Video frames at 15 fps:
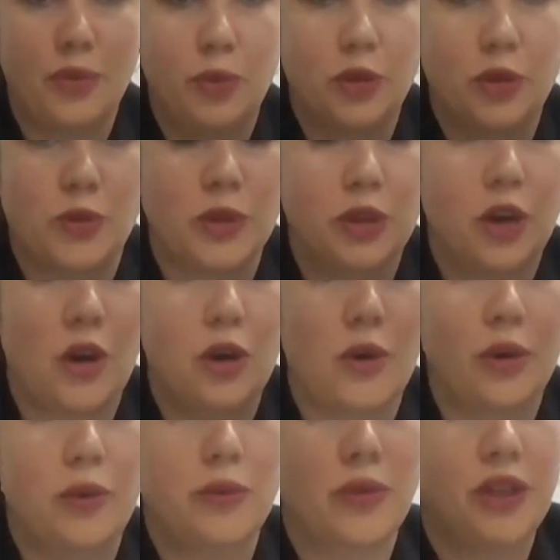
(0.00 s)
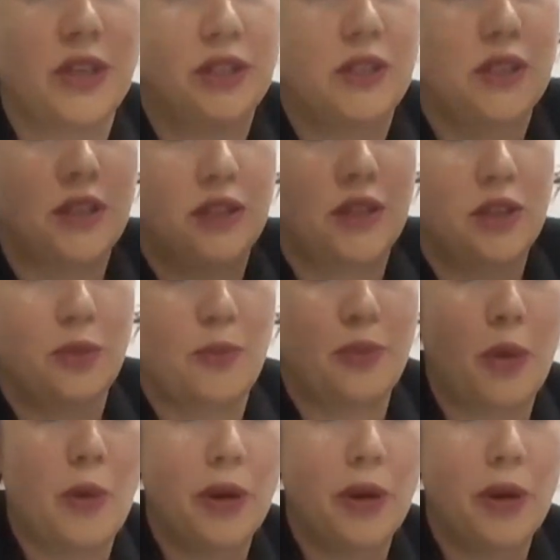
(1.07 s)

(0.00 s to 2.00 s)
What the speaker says: which would go, this is the